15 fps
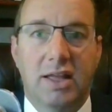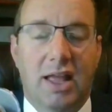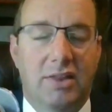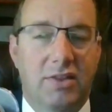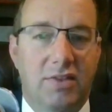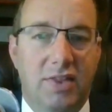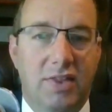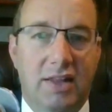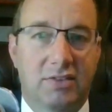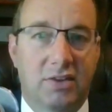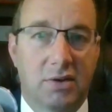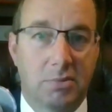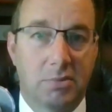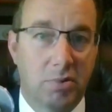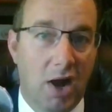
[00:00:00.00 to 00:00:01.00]
And then that's
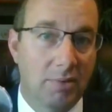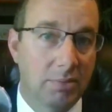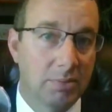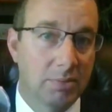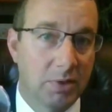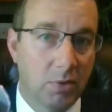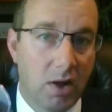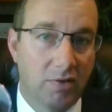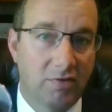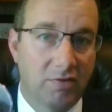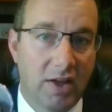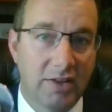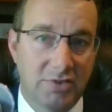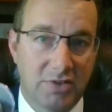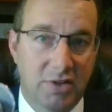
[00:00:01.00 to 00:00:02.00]
going to probably
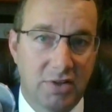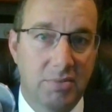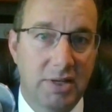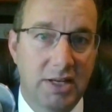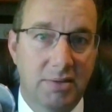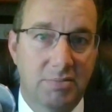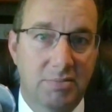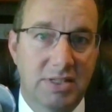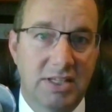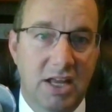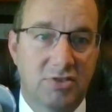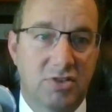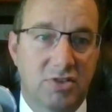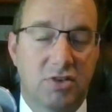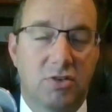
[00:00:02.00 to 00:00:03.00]
qualify as immediate
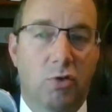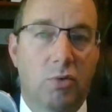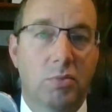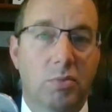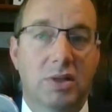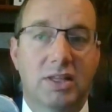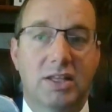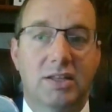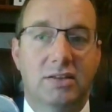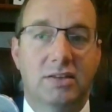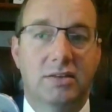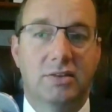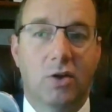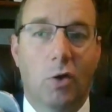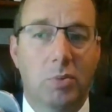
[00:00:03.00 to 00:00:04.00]
possession. Normally,
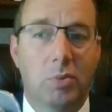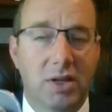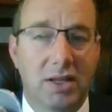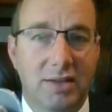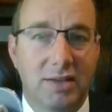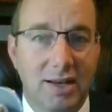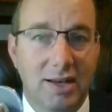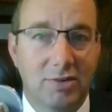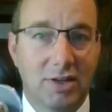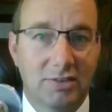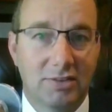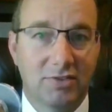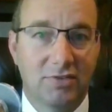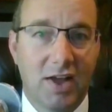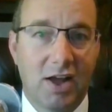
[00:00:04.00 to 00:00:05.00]
the open container
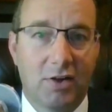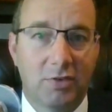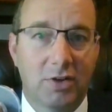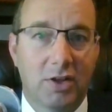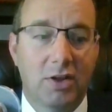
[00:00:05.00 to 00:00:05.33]
gets found